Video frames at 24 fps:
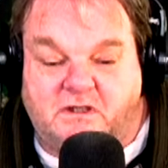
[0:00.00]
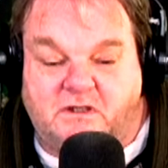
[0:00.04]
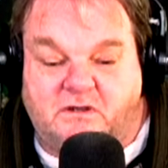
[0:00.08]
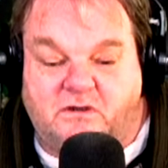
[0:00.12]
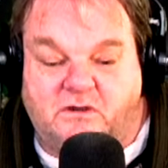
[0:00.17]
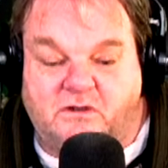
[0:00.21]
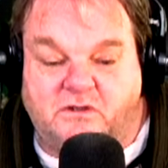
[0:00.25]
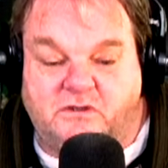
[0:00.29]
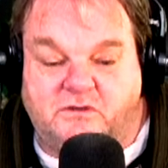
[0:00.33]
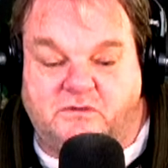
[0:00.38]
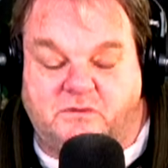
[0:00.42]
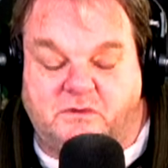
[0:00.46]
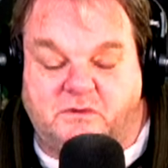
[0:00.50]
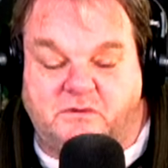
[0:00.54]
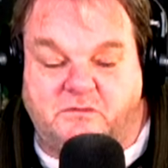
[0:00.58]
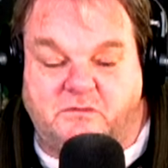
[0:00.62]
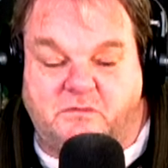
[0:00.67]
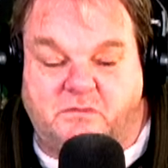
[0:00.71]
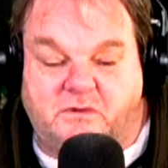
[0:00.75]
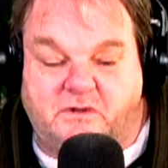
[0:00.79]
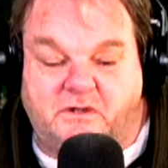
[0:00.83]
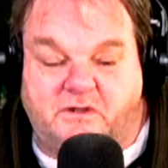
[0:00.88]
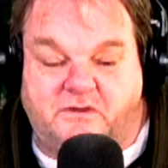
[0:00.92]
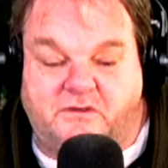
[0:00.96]
Hugs for
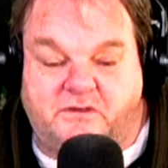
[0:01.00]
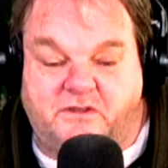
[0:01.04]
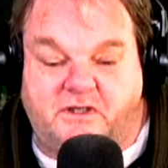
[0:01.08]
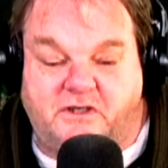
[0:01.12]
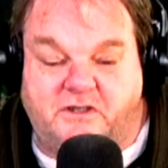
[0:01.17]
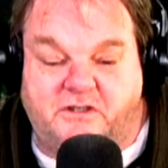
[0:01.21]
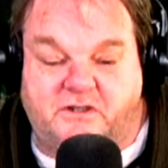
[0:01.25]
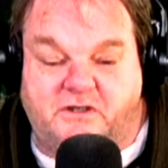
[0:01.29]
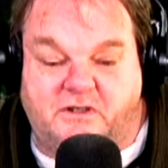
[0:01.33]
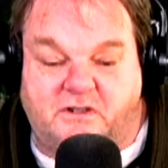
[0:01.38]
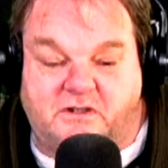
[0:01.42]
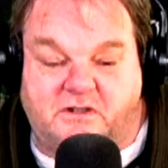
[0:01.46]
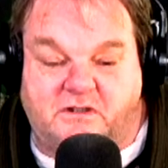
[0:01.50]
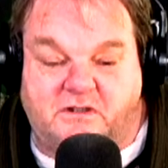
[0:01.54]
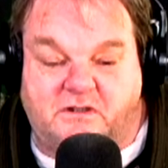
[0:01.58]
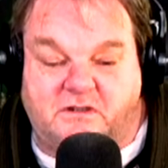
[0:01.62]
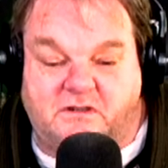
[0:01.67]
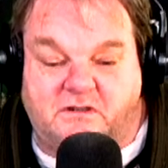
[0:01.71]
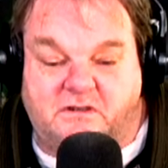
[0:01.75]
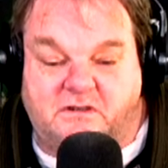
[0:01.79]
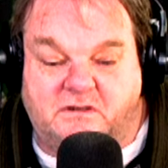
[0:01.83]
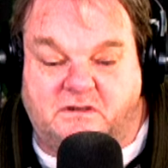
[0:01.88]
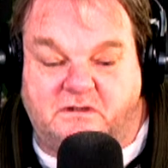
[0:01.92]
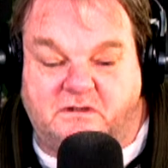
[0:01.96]
everybody. Thinker.
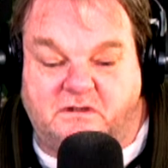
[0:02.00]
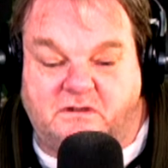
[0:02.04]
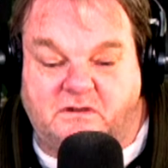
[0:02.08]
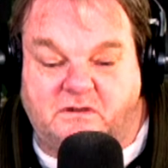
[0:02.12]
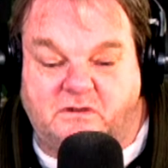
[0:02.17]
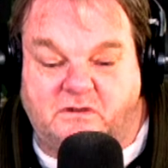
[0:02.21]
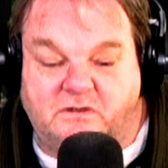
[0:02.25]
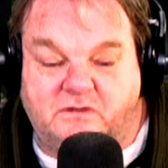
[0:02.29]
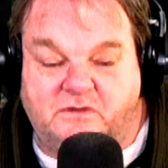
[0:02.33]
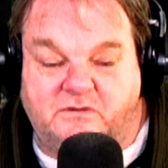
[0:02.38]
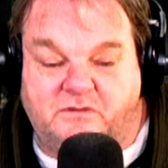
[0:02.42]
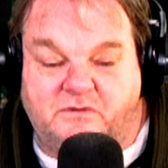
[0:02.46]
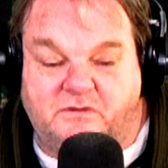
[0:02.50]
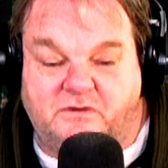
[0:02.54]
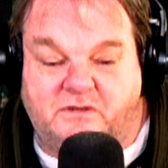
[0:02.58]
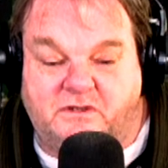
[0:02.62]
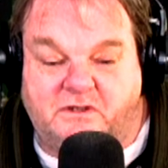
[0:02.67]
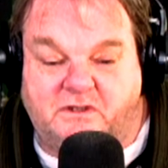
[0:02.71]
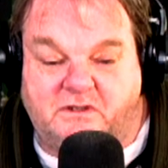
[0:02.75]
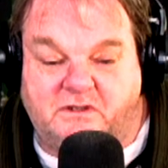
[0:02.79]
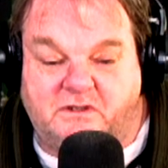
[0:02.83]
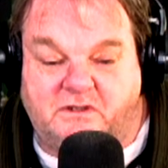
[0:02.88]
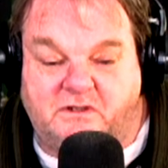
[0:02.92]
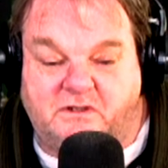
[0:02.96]
Hugs for
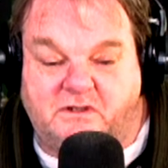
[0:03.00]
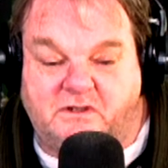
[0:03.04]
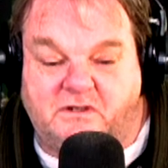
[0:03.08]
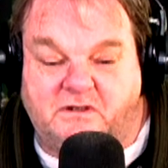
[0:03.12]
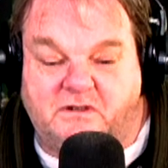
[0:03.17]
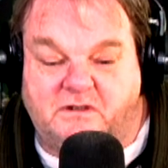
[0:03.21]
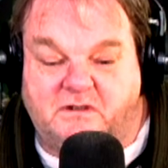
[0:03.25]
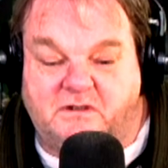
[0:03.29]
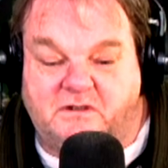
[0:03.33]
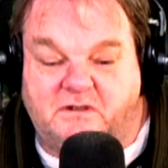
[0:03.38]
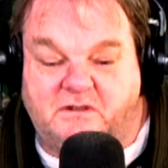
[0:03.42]
Thinker.